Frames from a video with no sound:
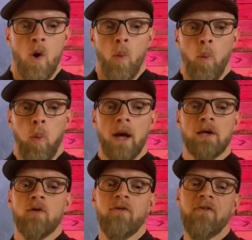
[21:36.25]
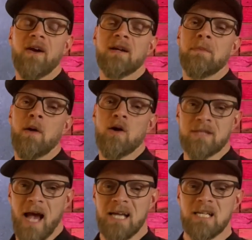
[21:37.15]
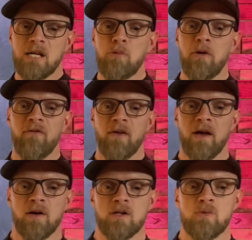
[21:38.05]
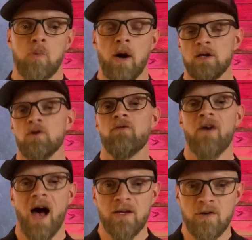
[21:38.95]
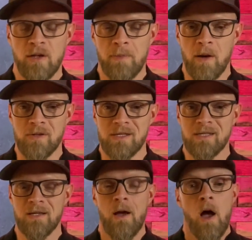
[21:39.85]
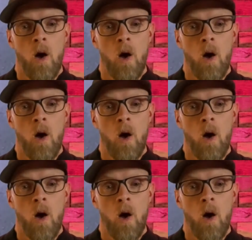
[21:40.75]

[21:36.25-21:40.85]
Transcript: what you fear the most actually reveals what you value the most.